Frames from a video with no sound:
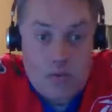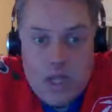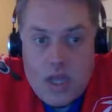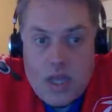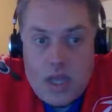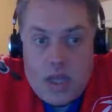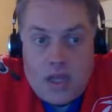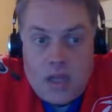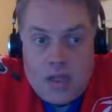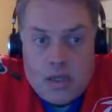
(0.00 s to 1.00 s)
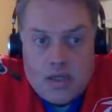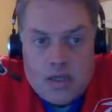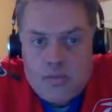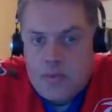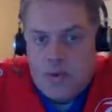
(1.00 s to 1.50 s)
So
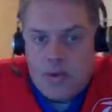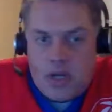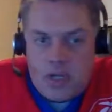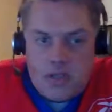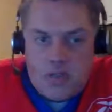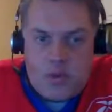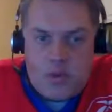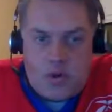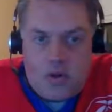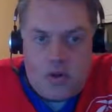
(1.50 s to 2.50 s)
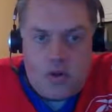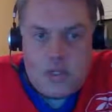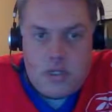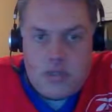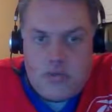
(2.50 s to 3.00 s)
I guess we're all
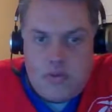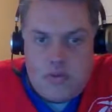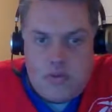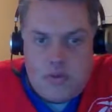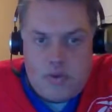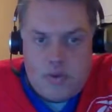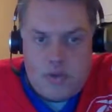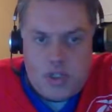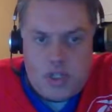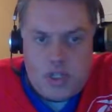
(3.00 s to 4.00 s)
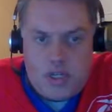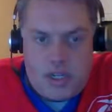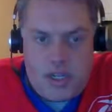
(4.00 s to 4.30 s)
in agreement with Georgia